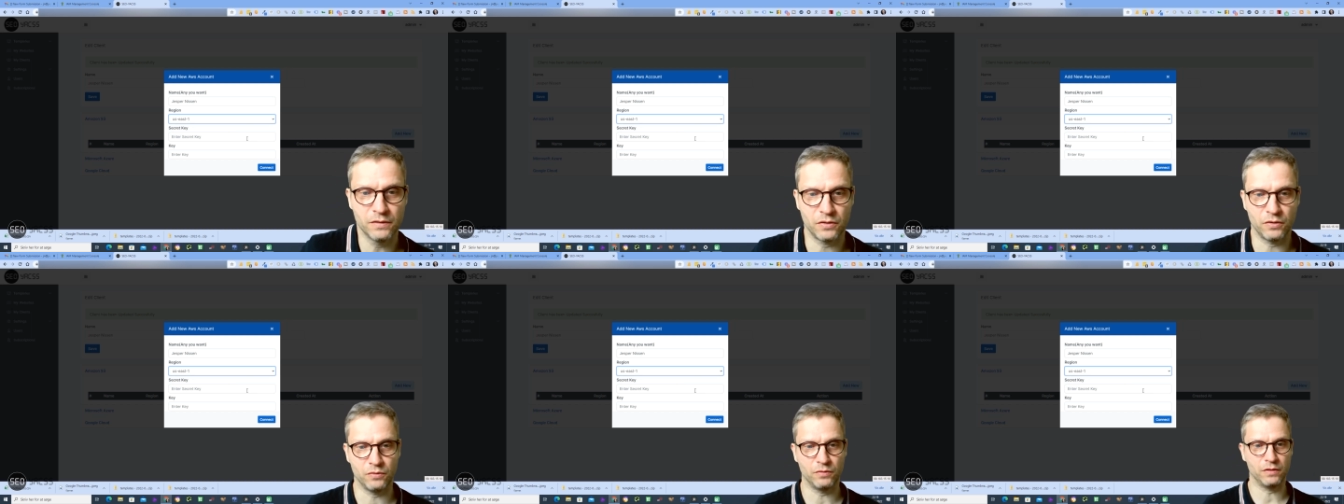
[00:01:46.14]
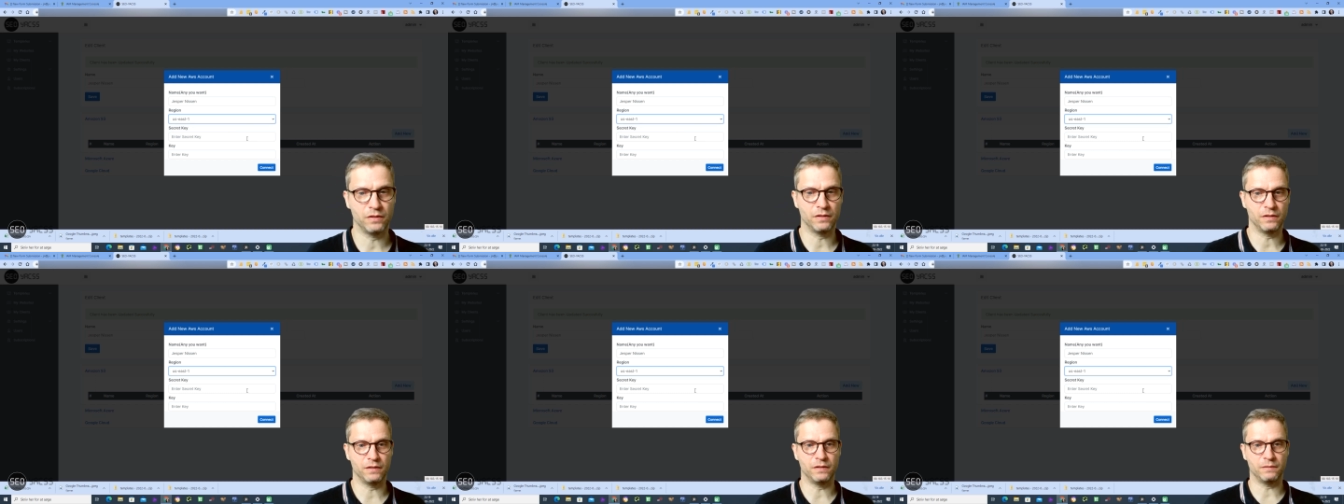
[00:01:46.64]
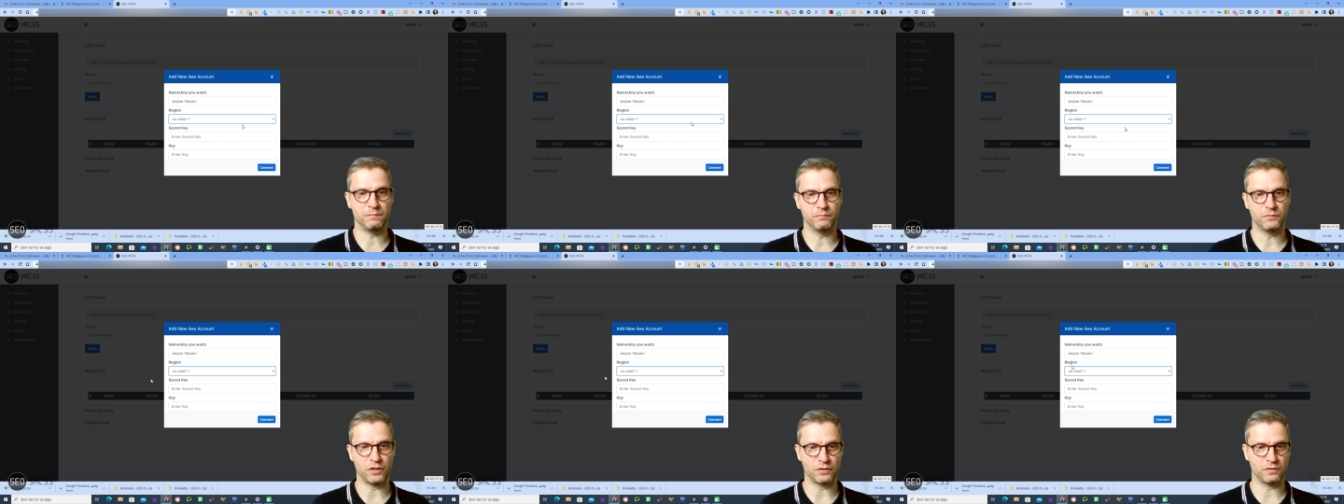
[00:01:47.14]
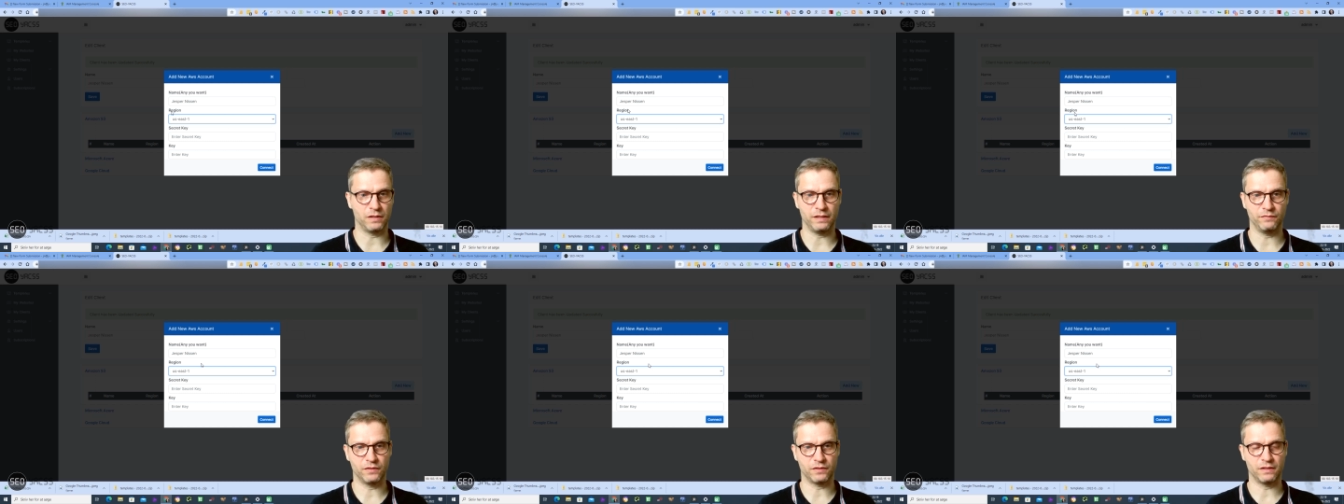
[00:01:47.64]
So uh, just
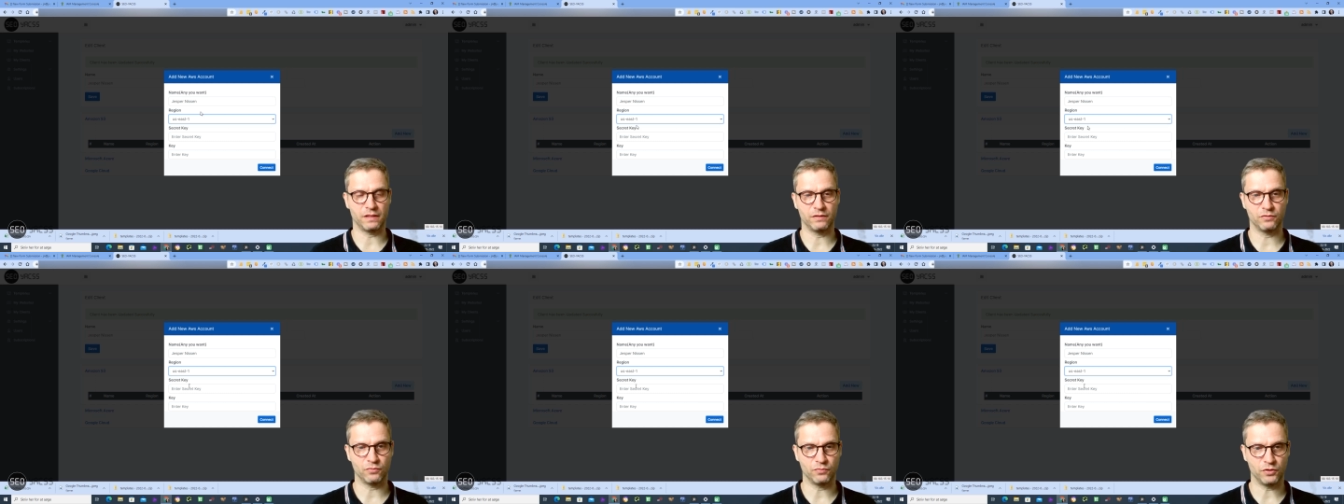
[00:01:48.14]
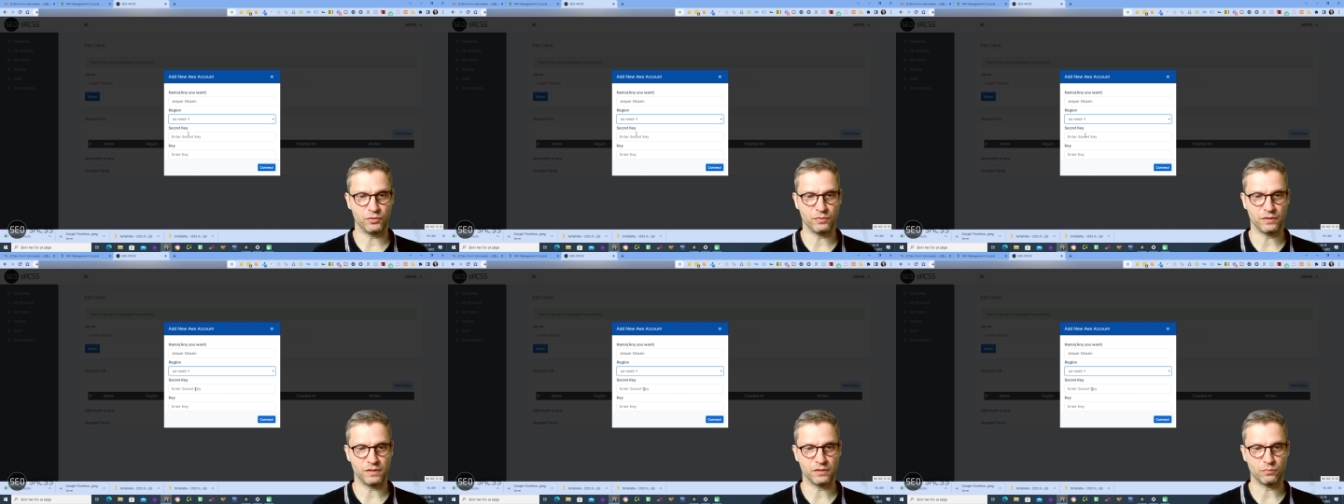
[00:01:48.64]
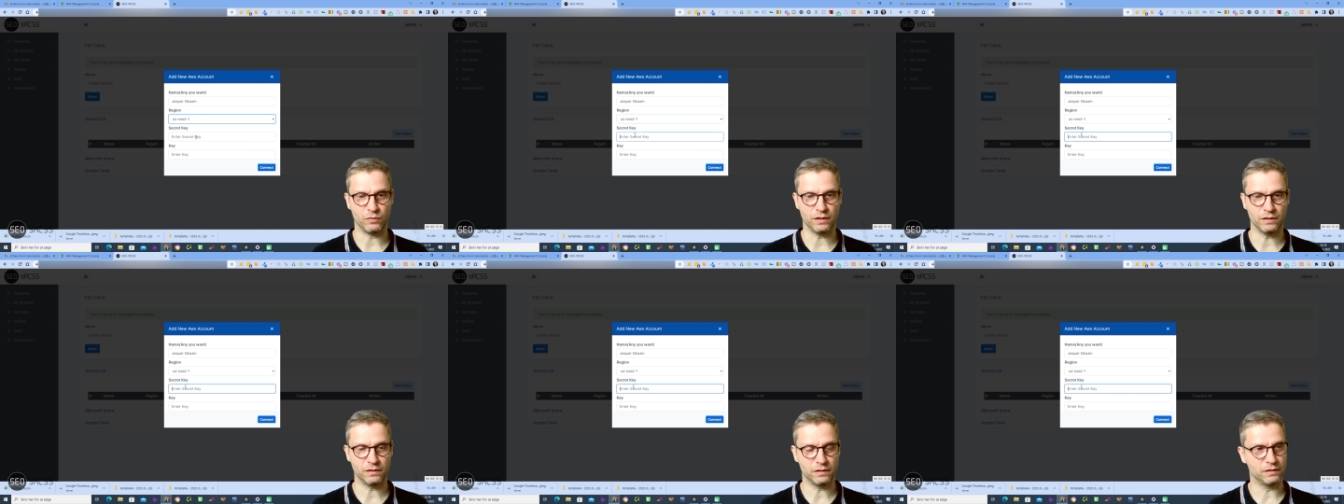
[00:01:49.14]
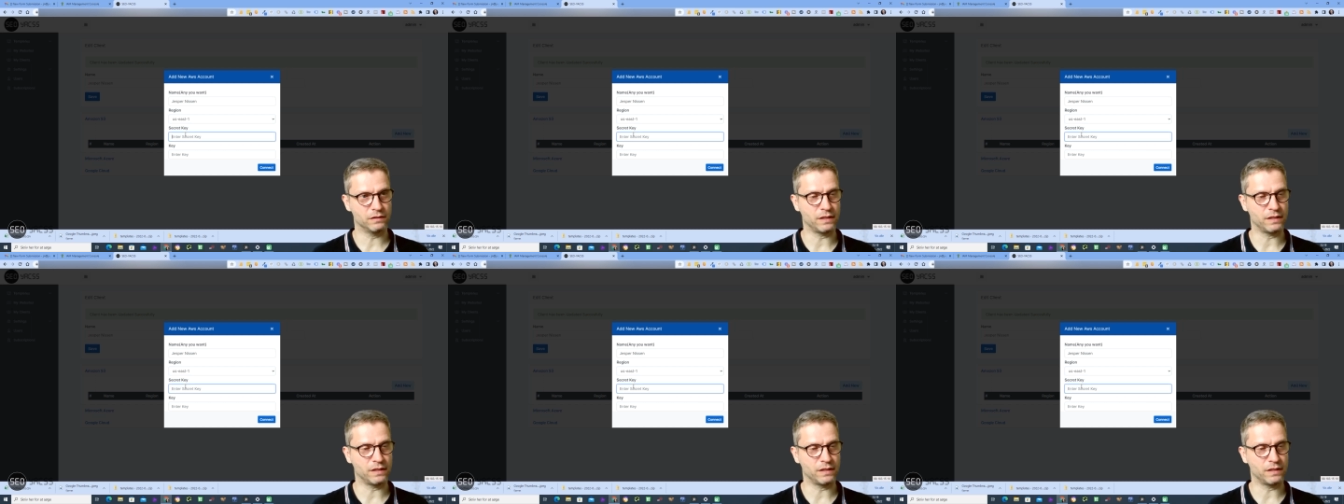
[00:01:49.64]
leave it to US East 1.